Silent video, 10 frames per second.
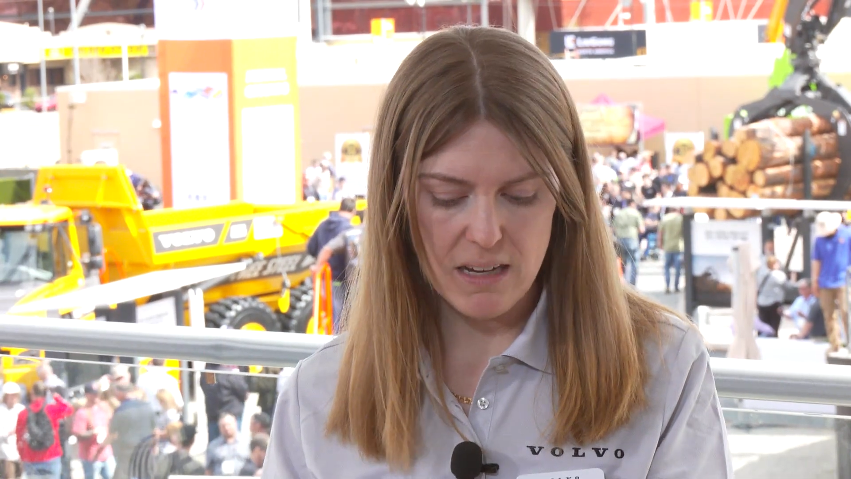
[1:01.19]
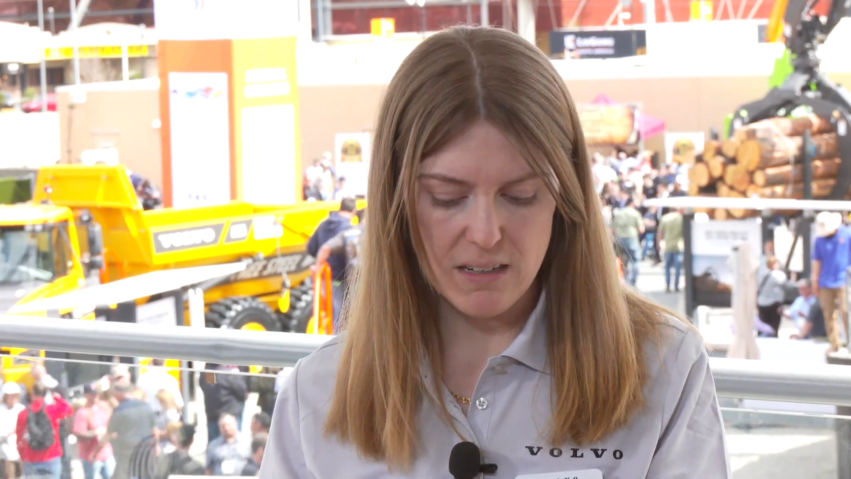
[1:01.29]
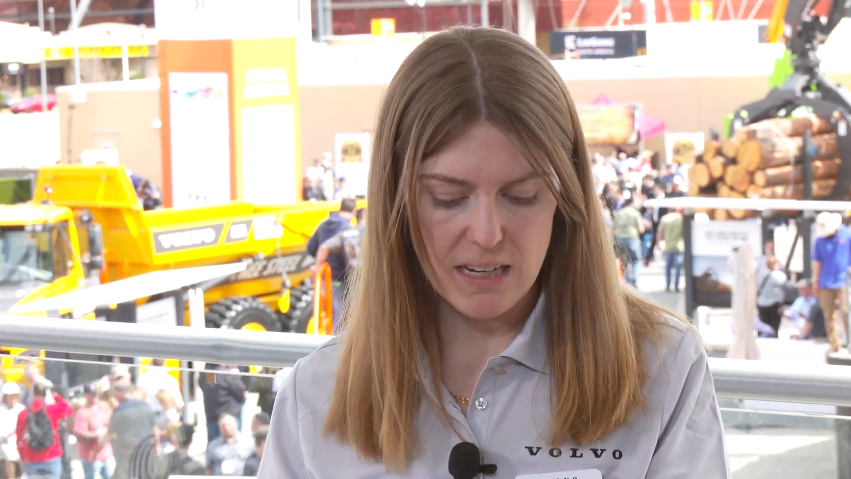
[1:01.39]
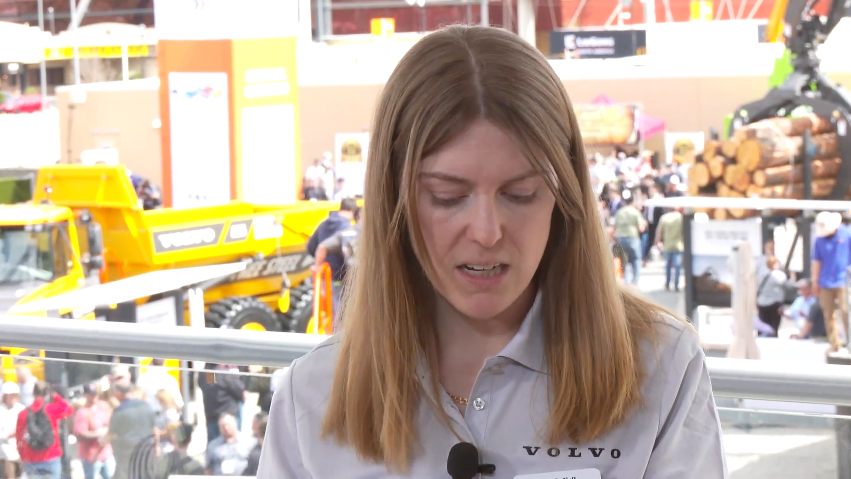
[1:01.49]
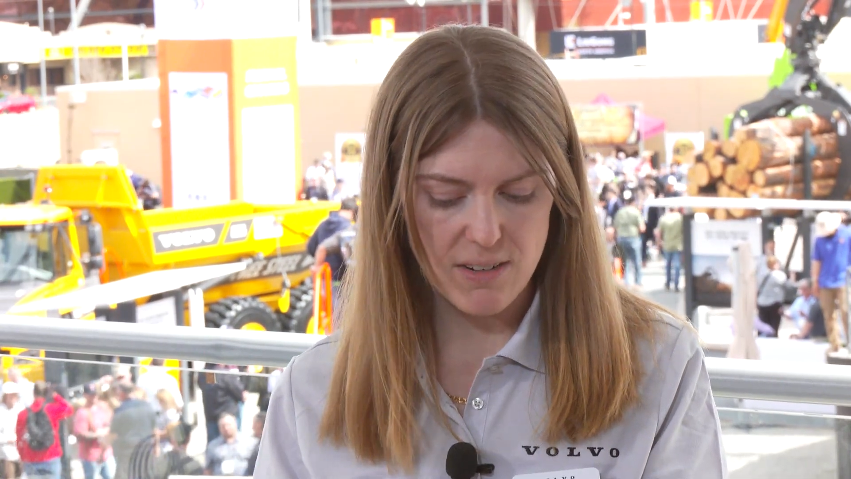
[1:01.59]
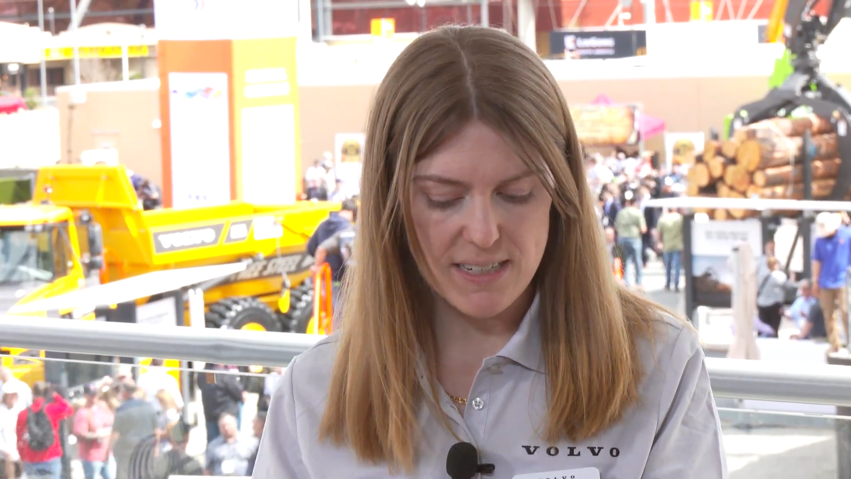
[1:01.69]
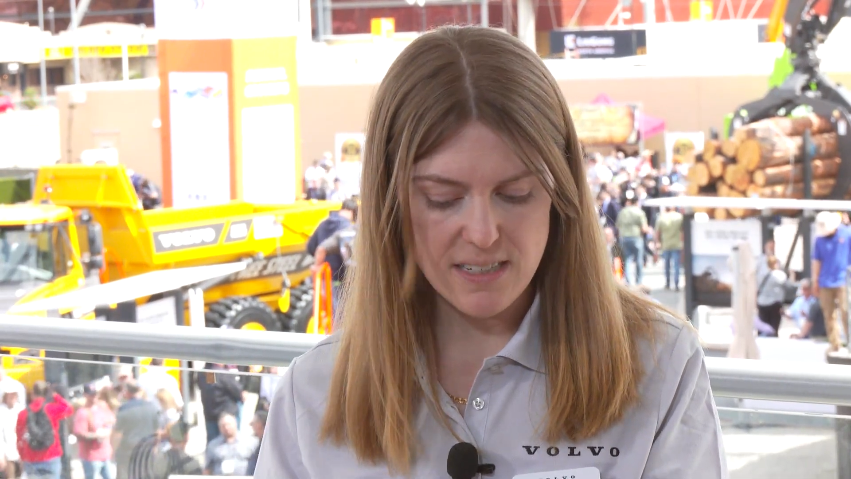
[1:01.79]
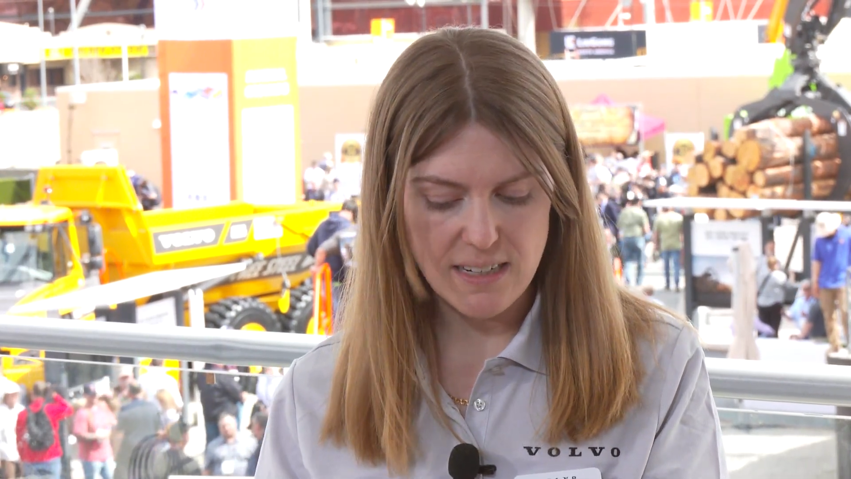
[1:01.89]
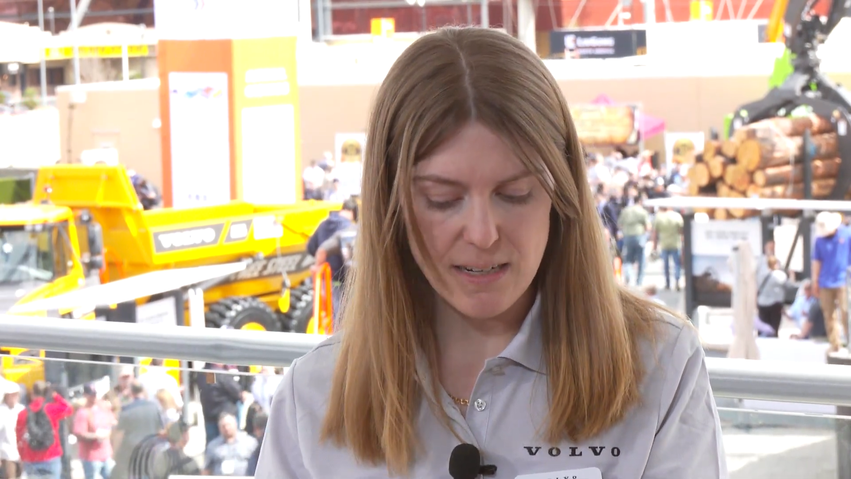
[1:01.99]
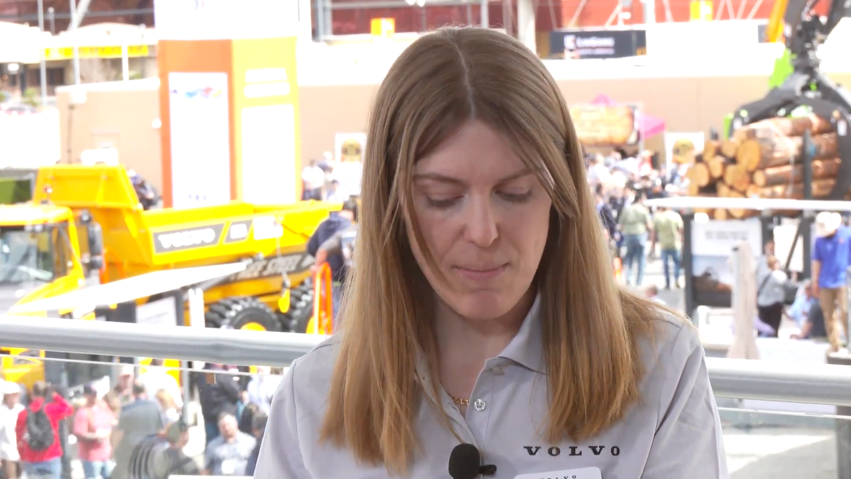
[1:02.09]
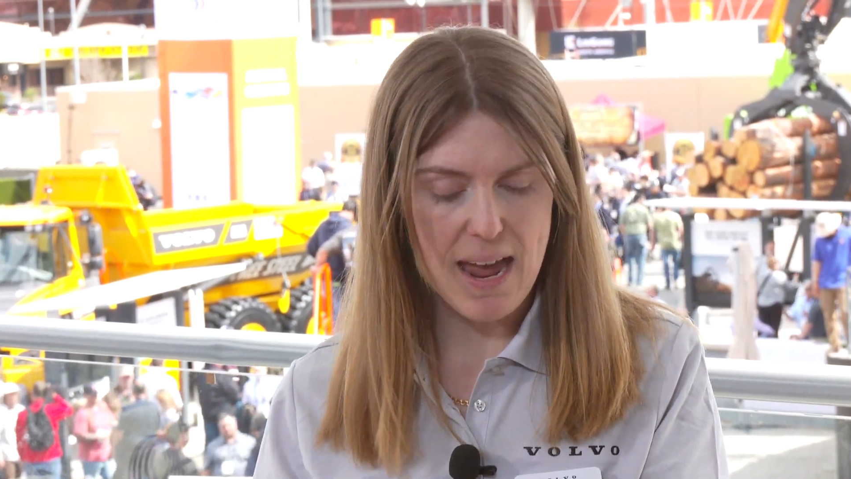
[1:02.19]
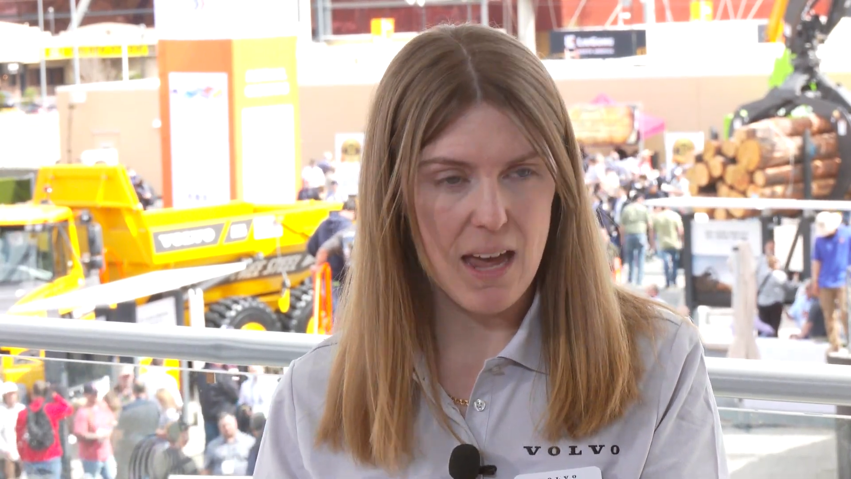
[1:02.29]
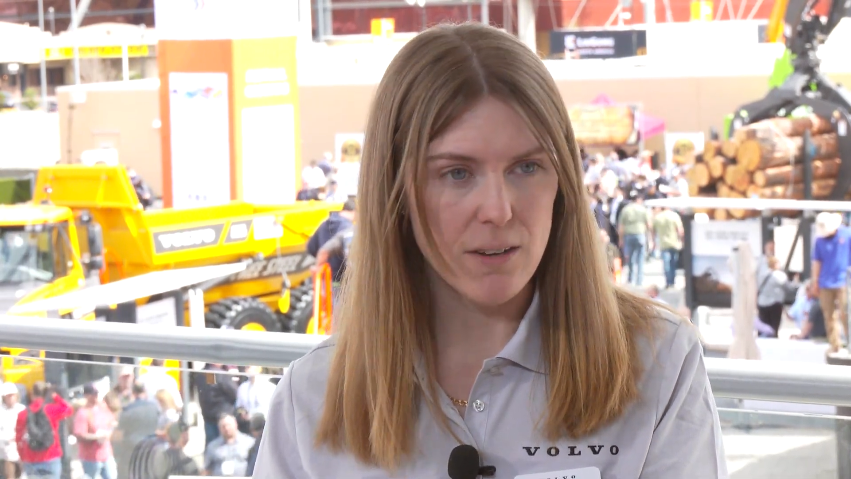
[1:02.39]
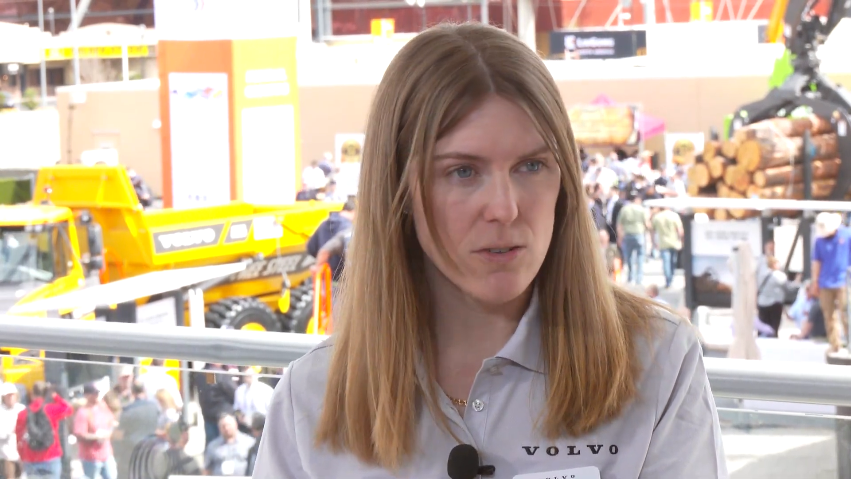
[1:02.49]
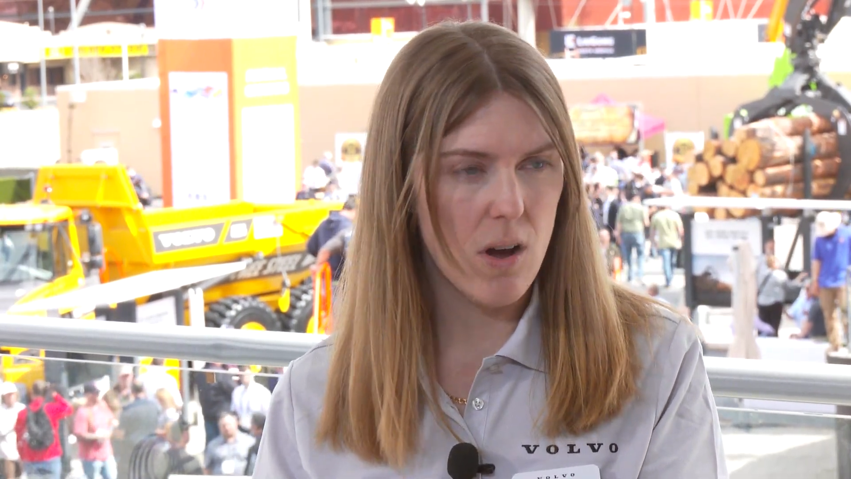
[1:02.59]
an increasing demand